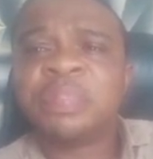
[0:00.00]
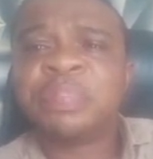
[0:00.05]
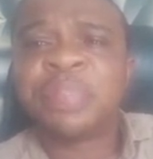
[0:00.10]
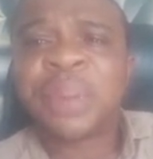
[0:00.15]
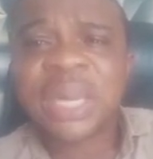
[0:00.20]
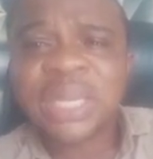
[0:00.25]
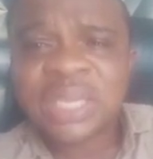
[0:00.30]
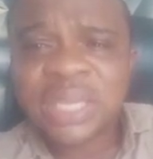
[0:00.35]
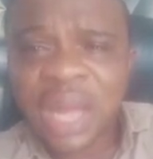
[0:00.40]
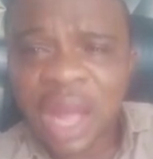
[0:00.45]

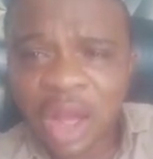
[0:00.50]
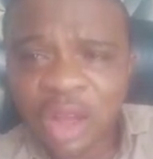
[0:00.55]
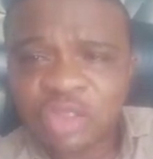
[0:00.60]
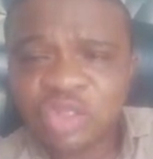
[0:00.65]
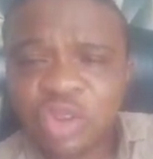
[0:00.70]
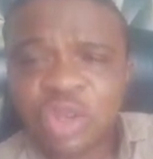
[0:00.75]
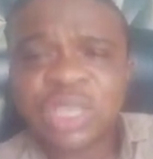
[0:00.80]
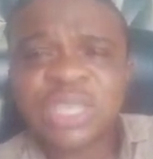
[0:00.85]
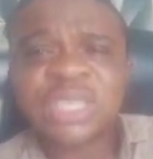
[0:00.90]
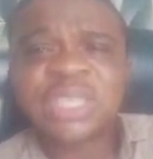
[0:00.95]
penthouse?
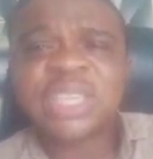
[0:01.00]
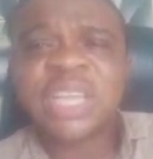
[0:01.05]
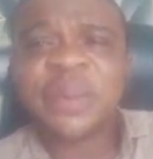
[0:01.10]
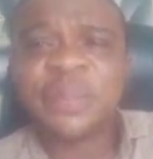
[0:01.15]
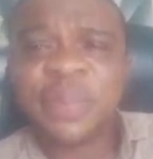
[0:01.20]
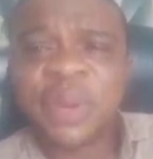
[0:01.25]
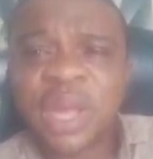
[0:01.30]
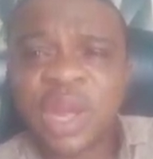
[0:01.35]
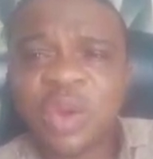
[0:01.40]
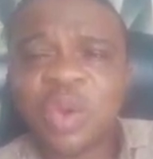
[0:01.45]
Just
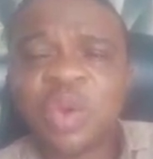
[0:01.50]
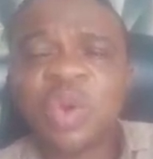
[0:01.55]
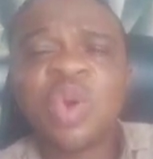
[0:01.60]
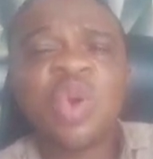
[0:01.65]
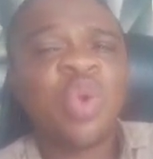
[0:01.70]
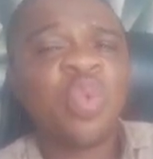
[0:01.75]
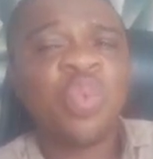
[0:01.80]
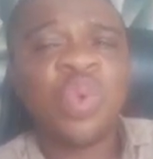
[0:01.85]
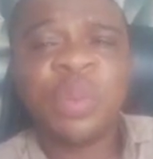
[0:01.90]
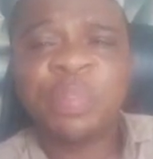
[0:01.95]
name them,
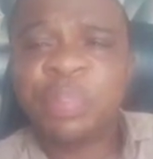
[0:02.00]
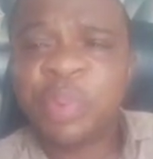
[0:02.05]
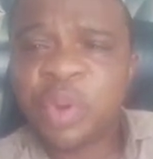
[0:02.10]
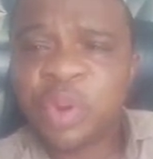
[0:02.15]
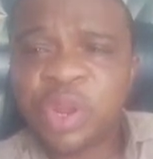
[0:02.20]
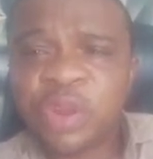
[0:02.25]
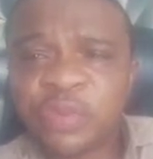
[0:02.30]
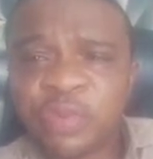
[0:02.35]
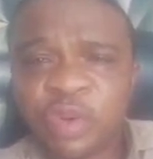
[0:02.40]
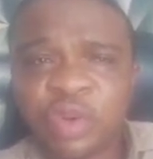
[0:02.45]
we
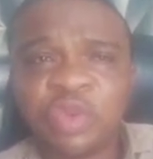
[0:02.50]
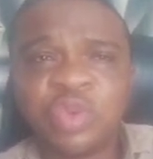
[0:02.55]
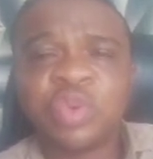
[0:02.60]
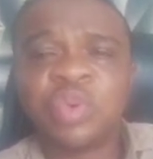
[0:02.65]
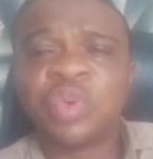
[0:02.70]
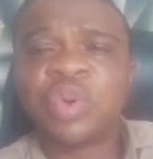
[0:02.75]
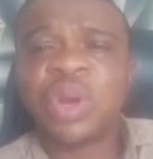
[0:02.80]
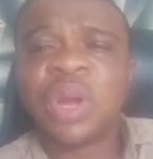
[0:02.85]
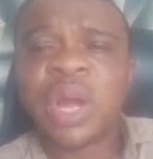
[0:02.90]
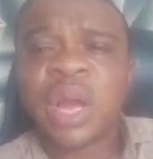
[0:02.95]
build it for you,